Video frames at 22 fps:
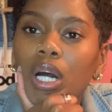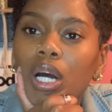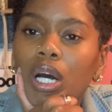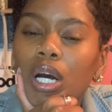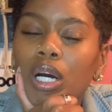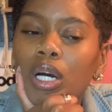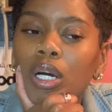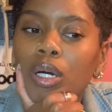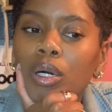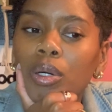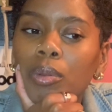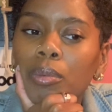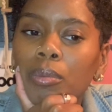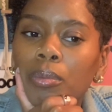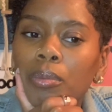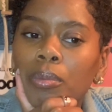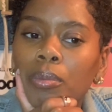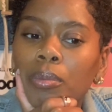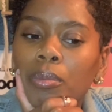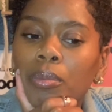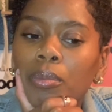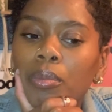
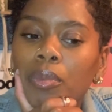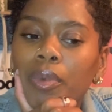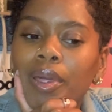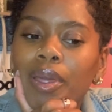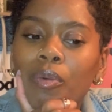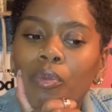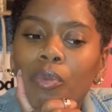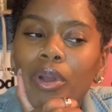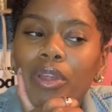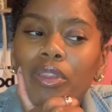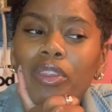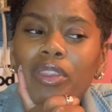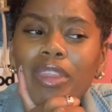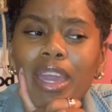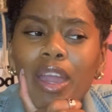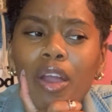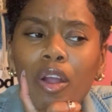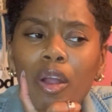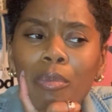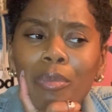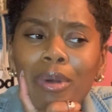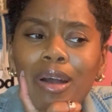um and whether they
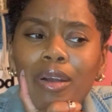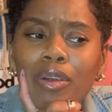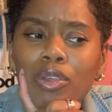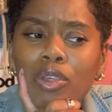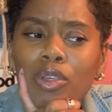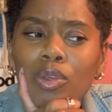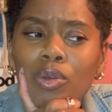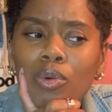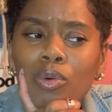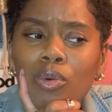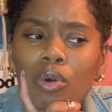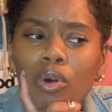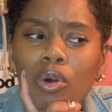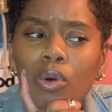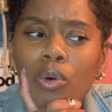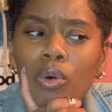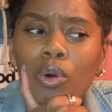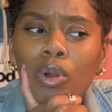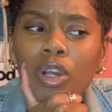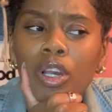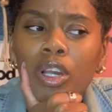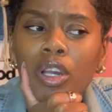are about you
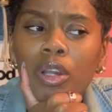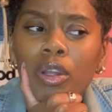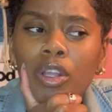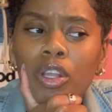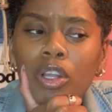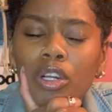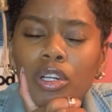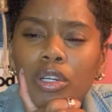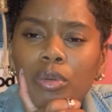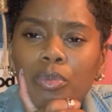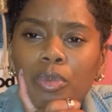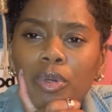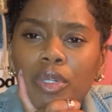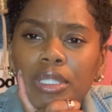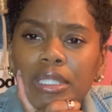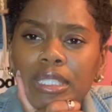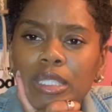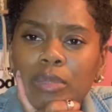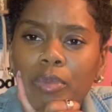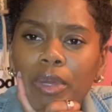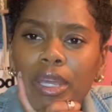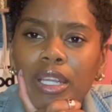or your
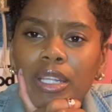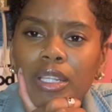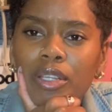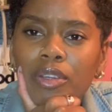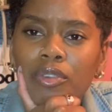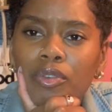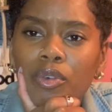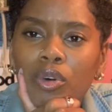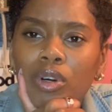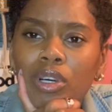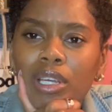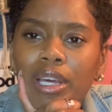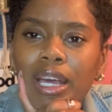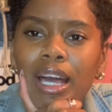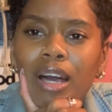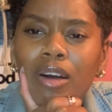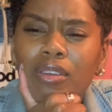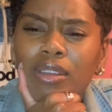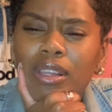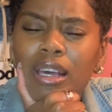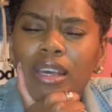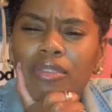perspective on
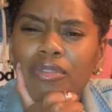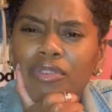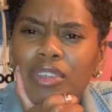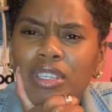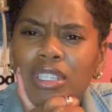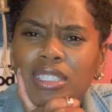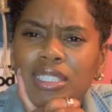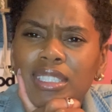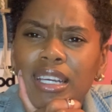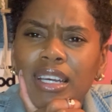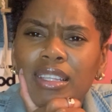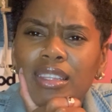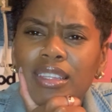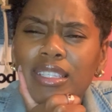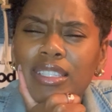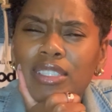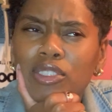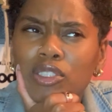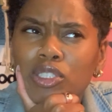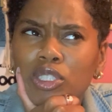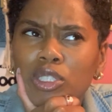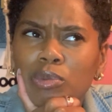how life is and how
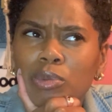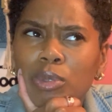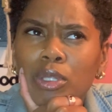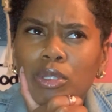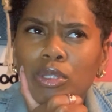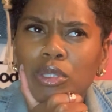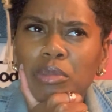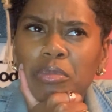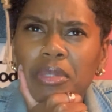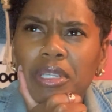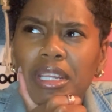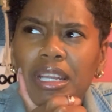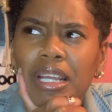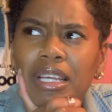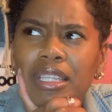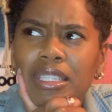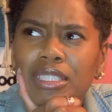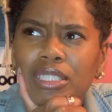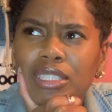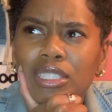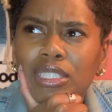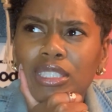things are supposed to be and how
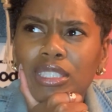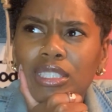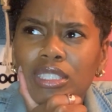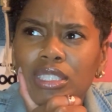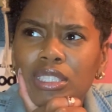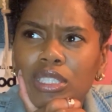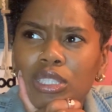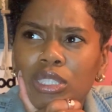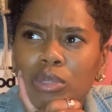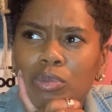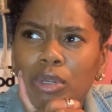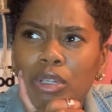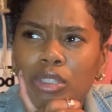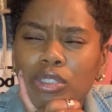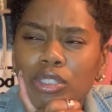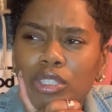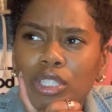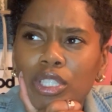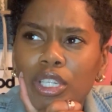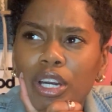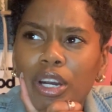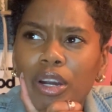this is just supposed
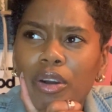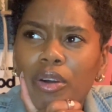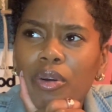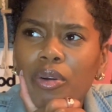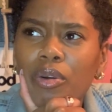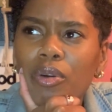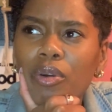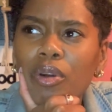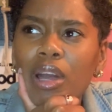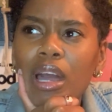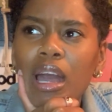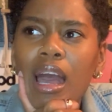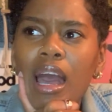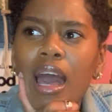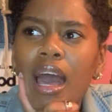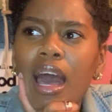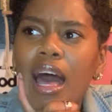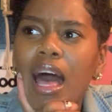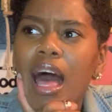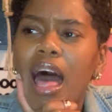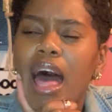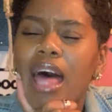to go
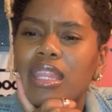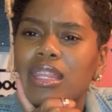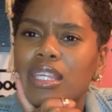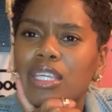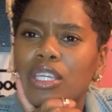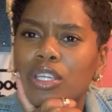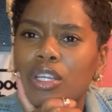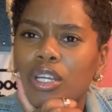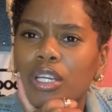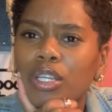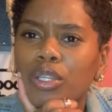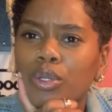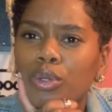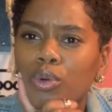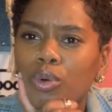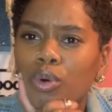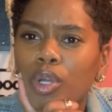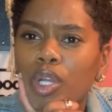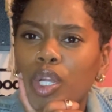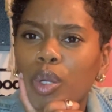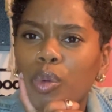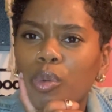i think you're
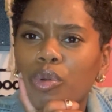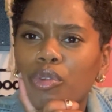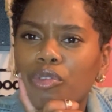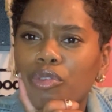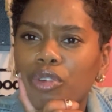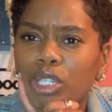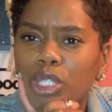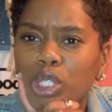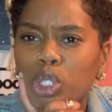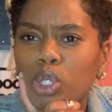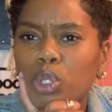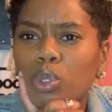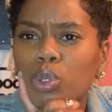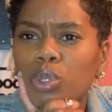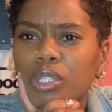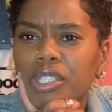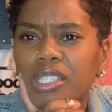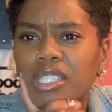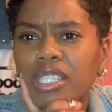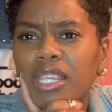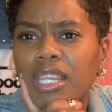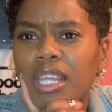undergoing a refresher
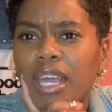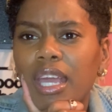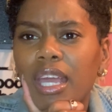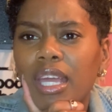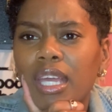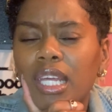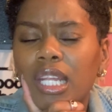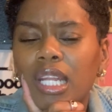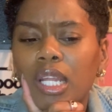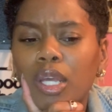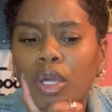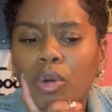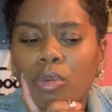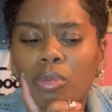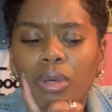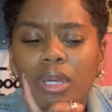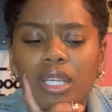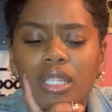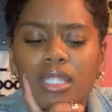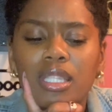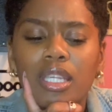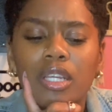course in that
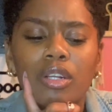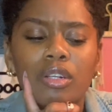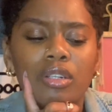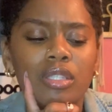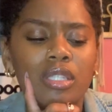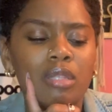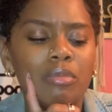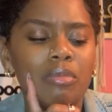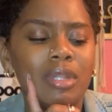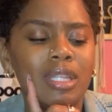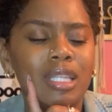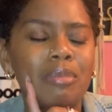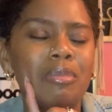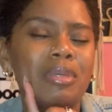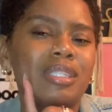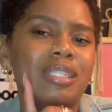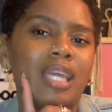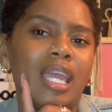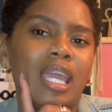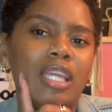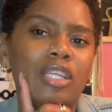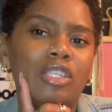because there are some
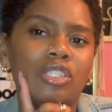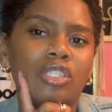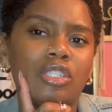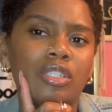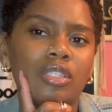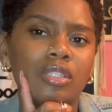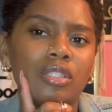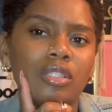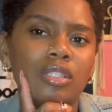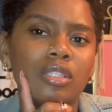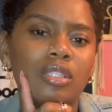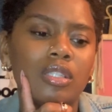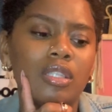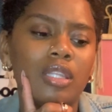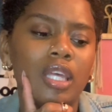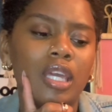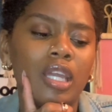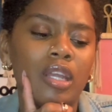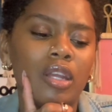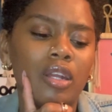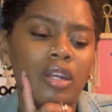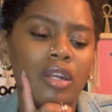limitations
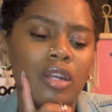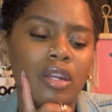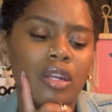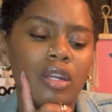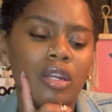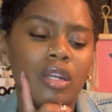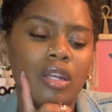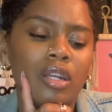there